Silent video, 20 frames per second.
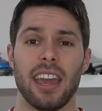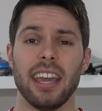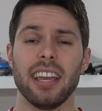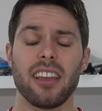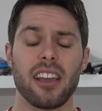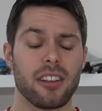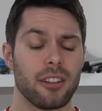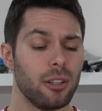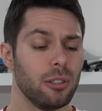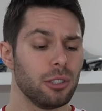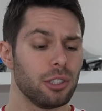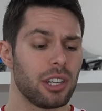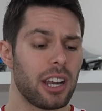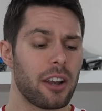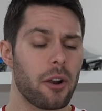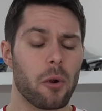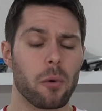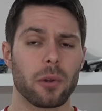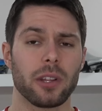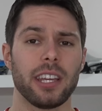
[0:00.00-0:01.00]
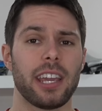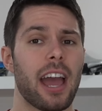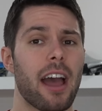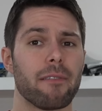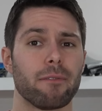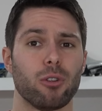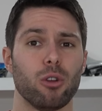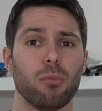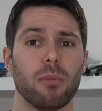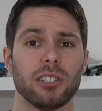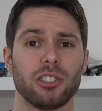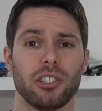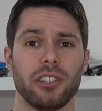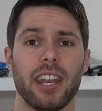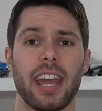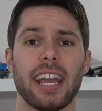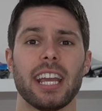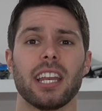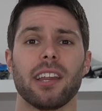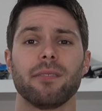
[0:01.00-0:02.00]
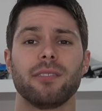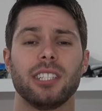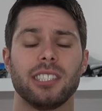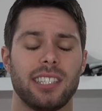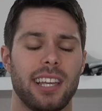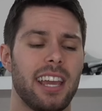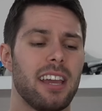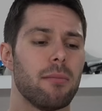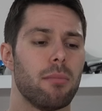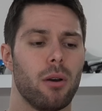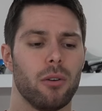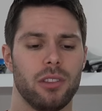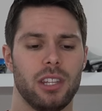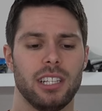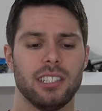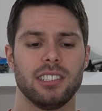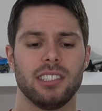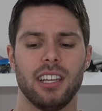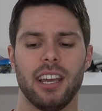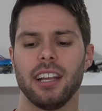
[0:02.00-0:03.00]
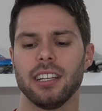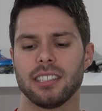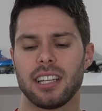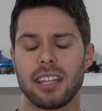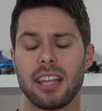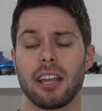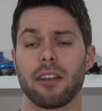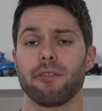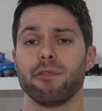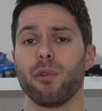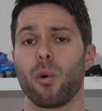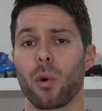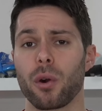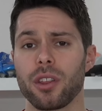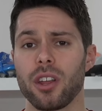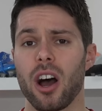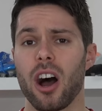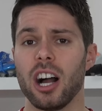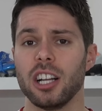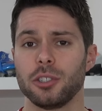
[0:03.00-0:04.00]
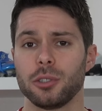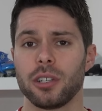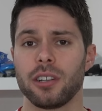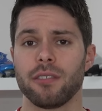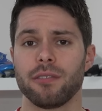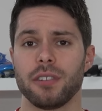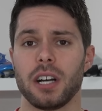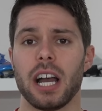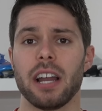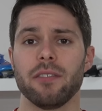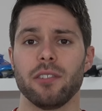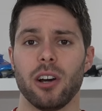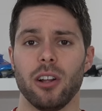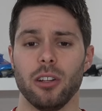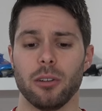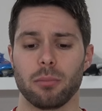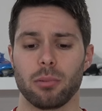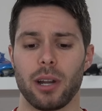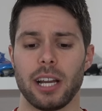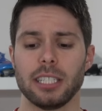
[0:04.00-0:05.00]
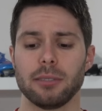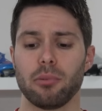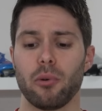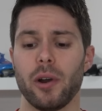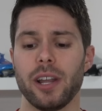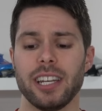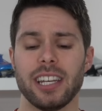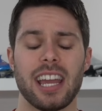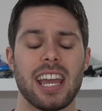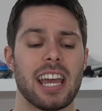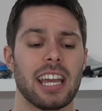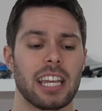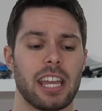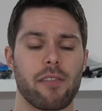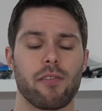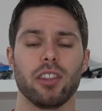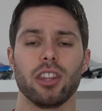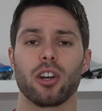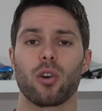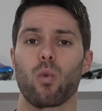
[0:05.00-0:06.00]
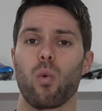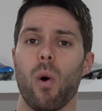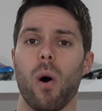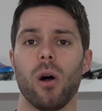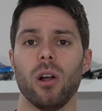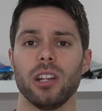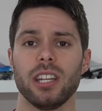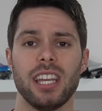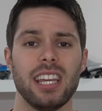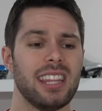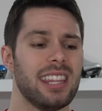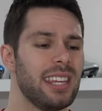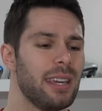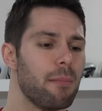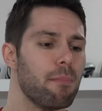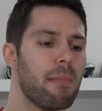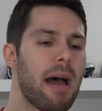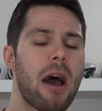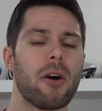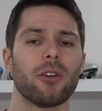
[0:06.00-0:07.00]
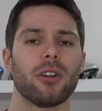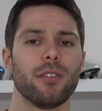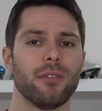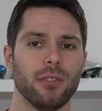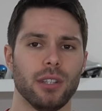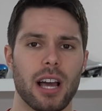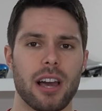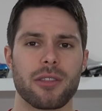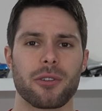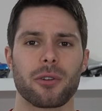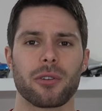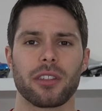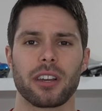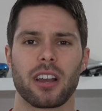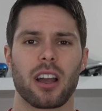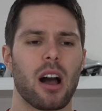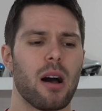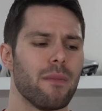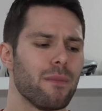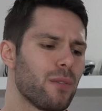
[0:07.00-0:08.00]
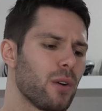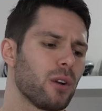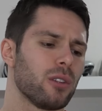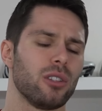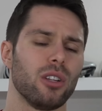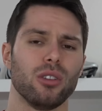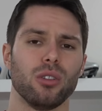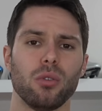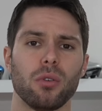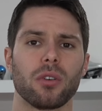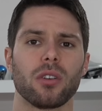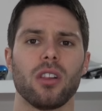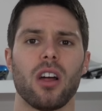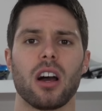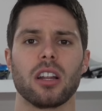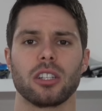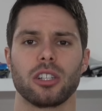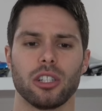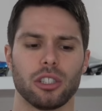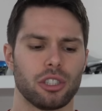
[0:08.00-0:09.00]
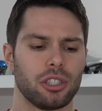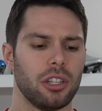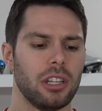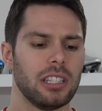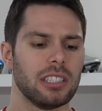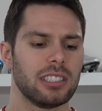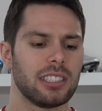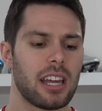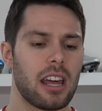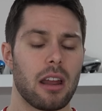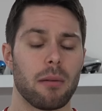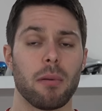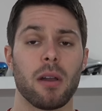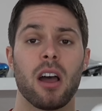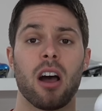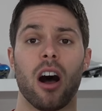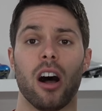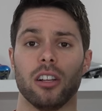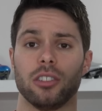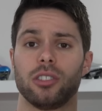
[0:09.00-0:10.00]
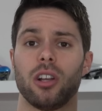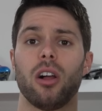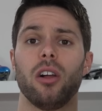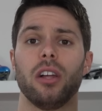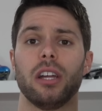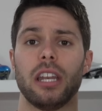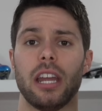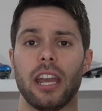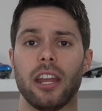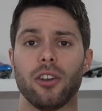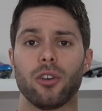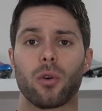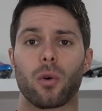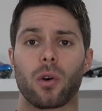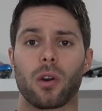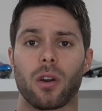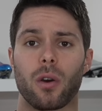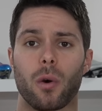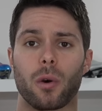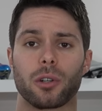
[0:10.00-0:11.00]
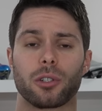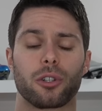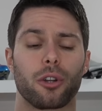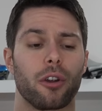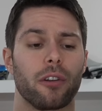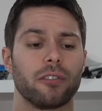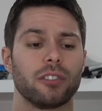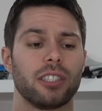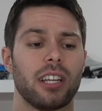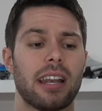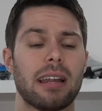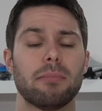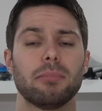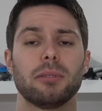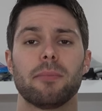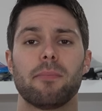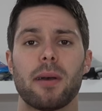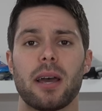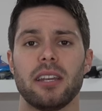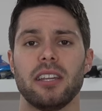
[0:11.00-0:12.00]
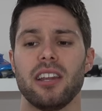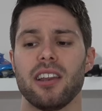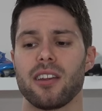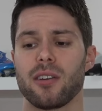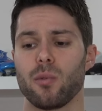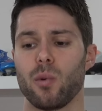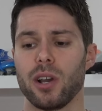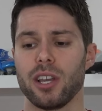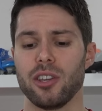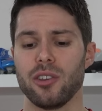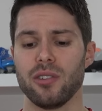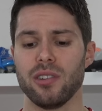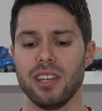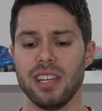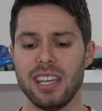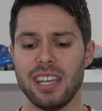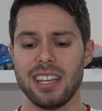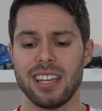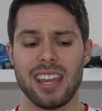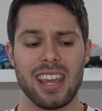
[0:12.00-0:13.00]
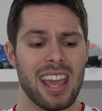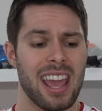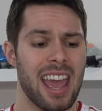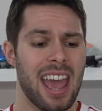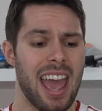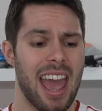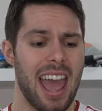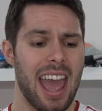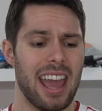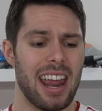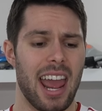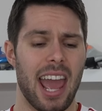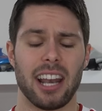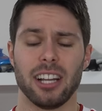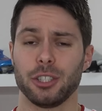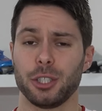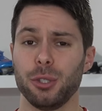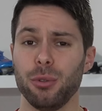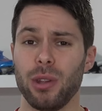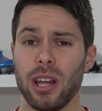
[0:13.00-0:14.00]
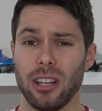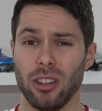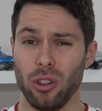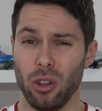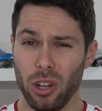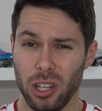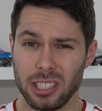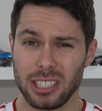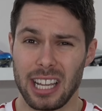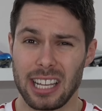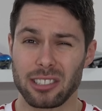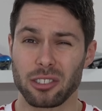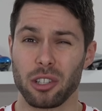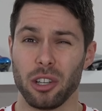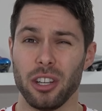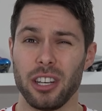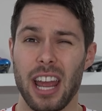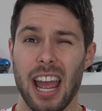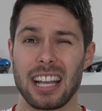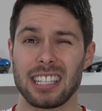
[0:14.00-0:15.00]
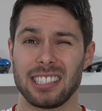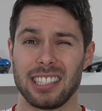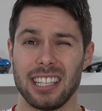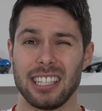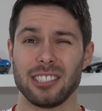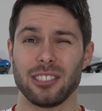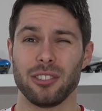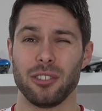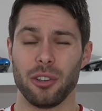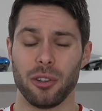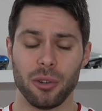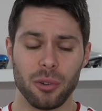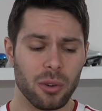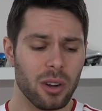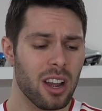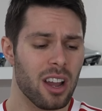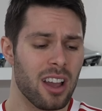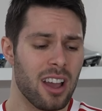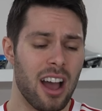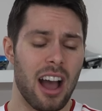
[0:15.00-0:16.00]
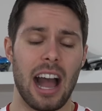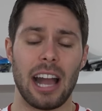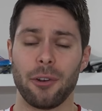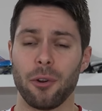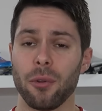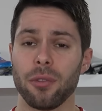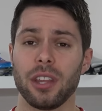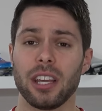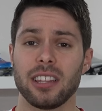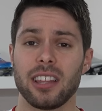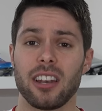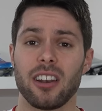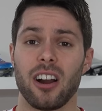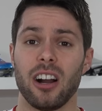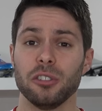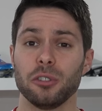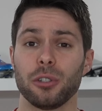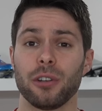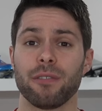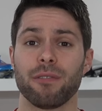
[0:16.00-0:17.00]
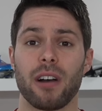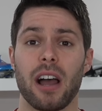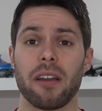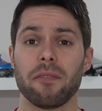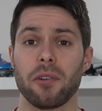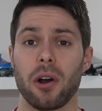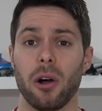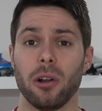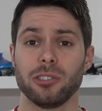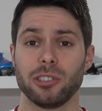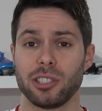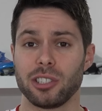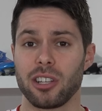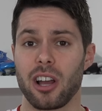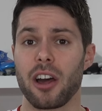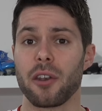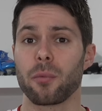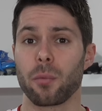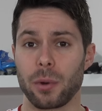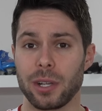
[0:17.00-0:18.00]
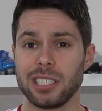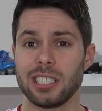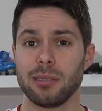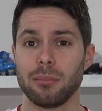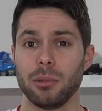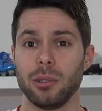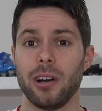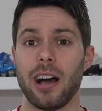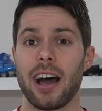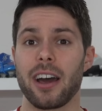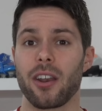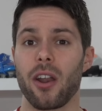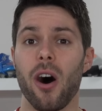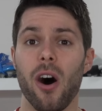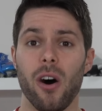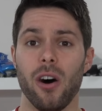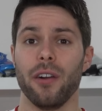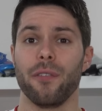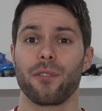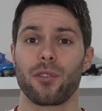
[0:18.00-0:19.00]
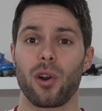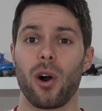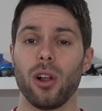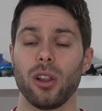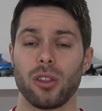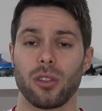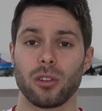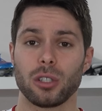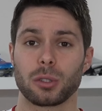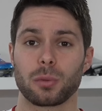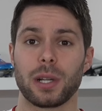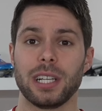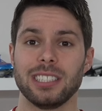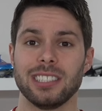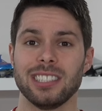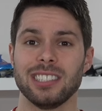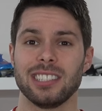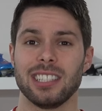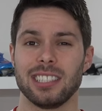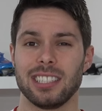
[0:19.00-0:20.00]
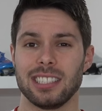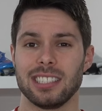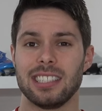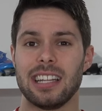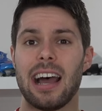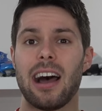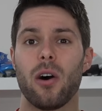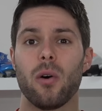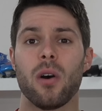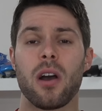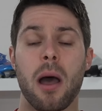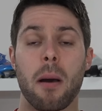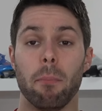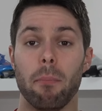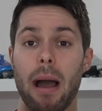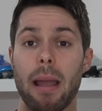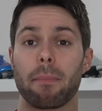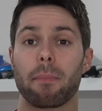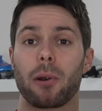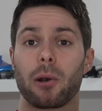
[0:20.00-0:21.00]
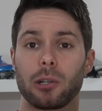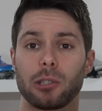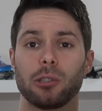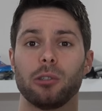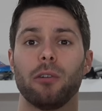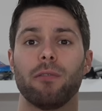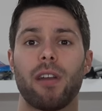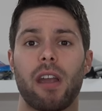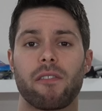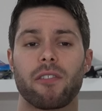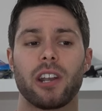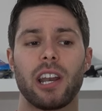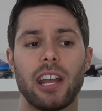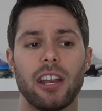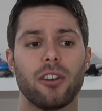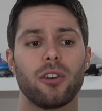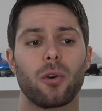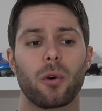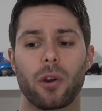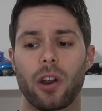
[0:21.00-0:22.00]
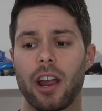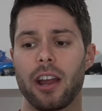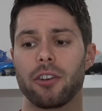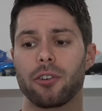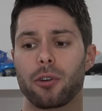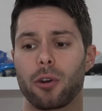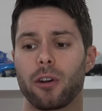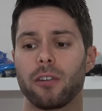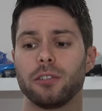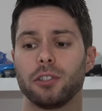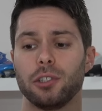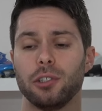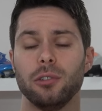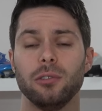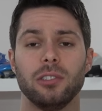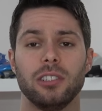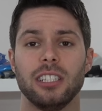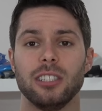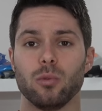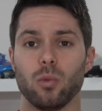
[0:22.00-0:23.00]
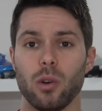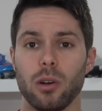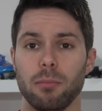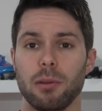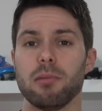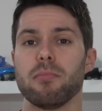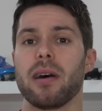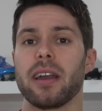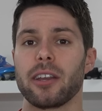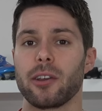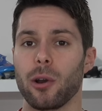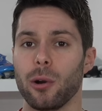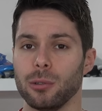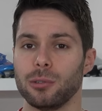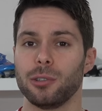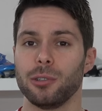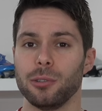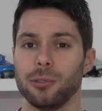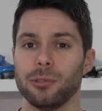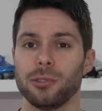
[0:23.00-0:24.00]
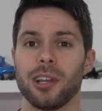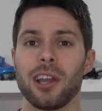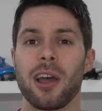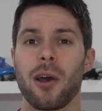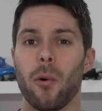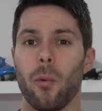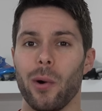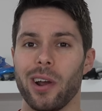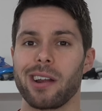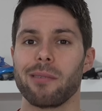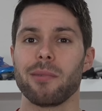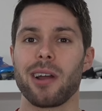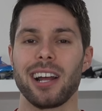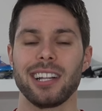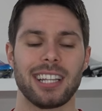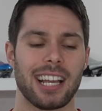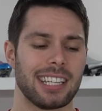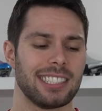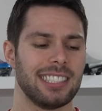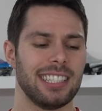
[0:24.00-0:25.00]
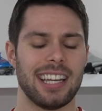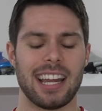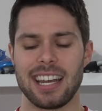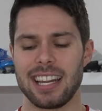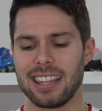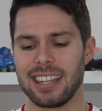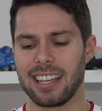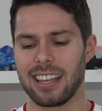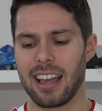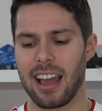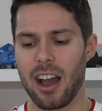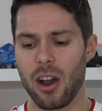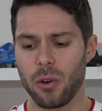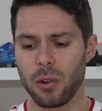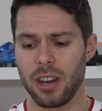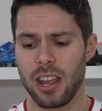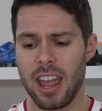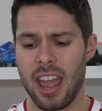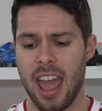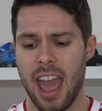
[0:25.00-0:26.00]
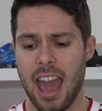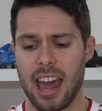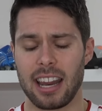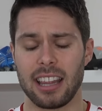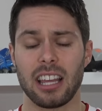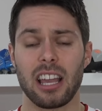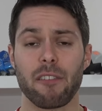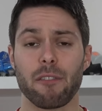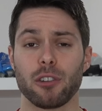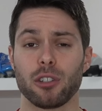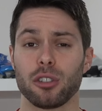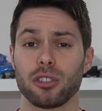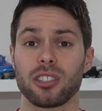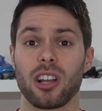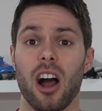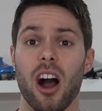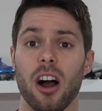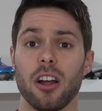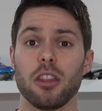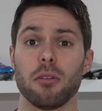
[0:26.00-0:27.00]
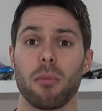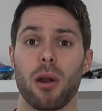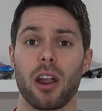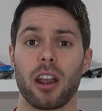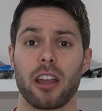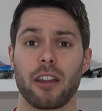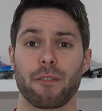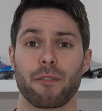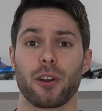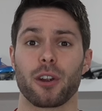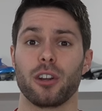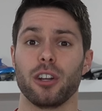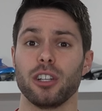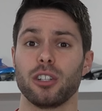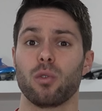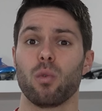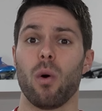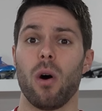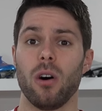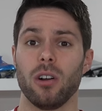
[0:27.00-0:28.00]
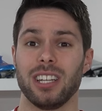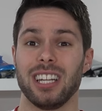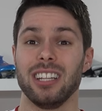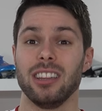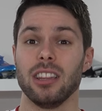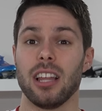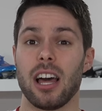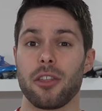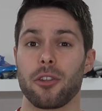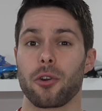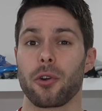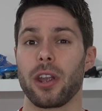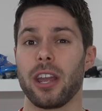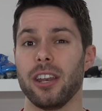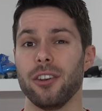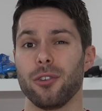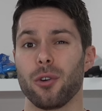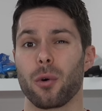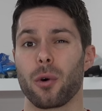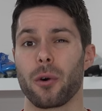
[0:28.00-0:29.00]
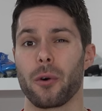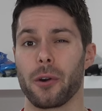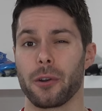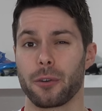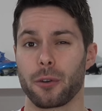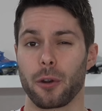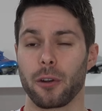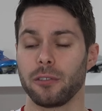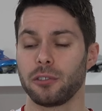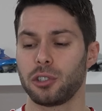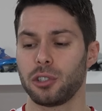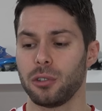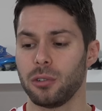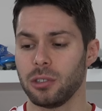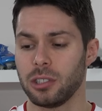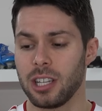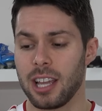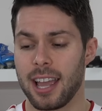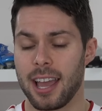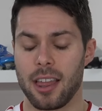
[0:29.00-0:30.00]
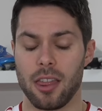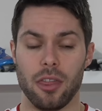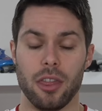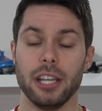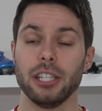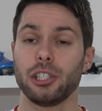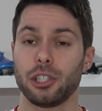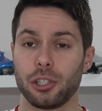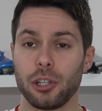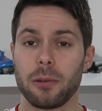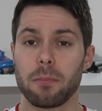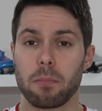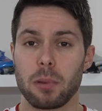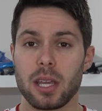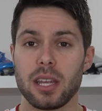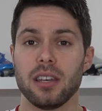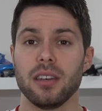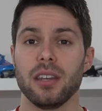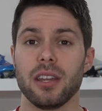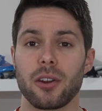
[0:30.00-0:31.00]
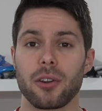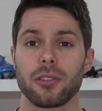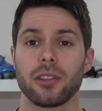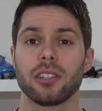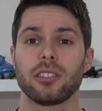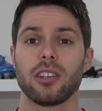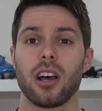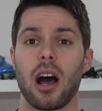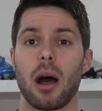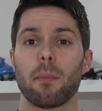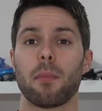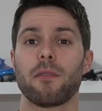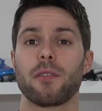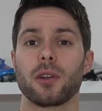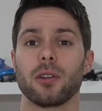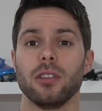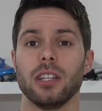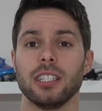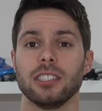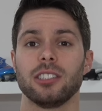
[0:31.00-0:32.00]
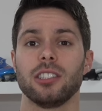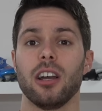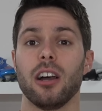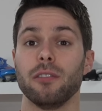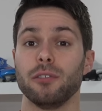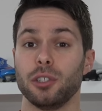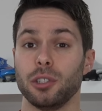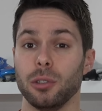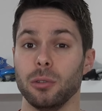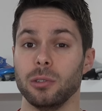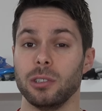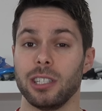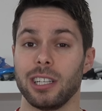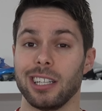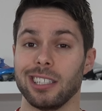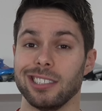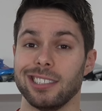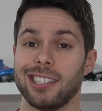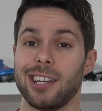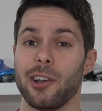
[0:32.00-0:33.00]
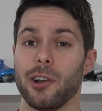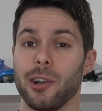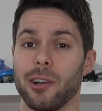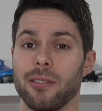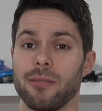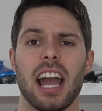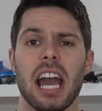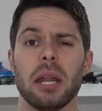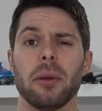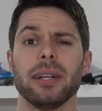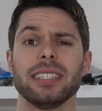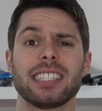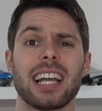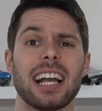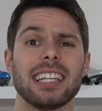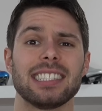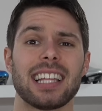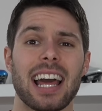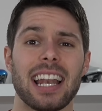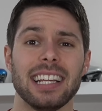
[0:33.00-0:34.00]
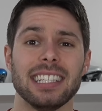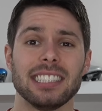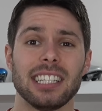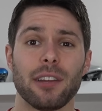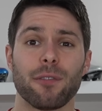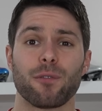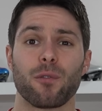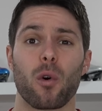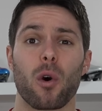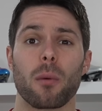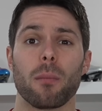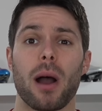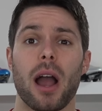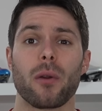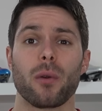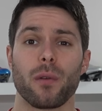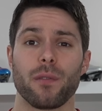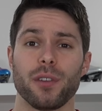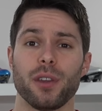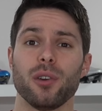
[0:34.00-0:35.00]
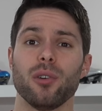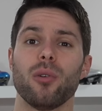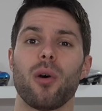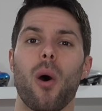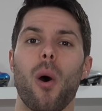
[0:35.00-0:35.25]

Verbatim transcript: In conclusion, I don't really have too much negative to say about these things. I think for the $105 price point, given the quality, the amount of leather, the comfort, the Lunarlon cushioning setup, a solid indoor or turf setup, depending on what you need, and, a shoe that looks as good as these do, I don't think that $105 is unreasonable at all. And for all of those reasons, this is now my personal favorite indoor and turf shoes. These will be my go-tos when I'm not testing anything out. And I think if you're just on the market for good quality leather indoor or turf shoes, this should be near the top of your list of shoes to consider. Anyways, guys, that is it for my review.